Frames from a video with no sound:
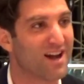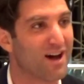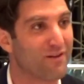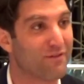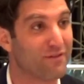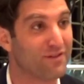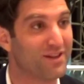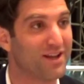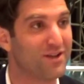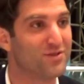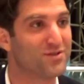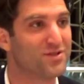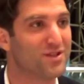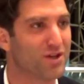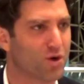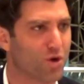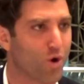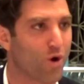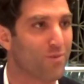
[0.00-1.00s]
often that you
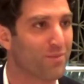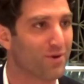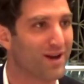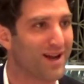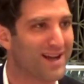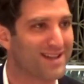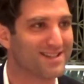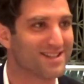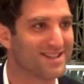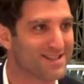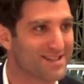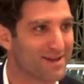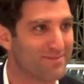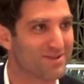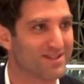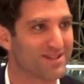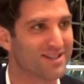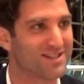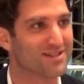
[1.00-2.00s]
see corporate
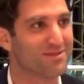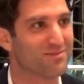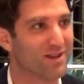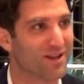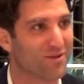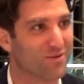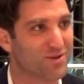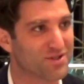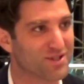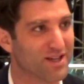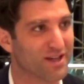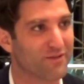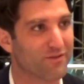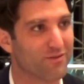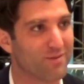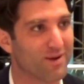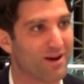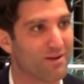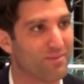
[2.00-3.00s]
anti-Semitism like we're seeing
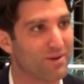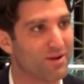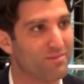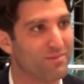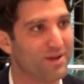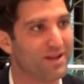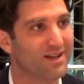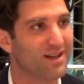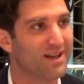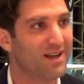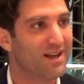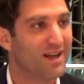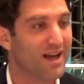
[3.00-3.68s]
from Airbnb.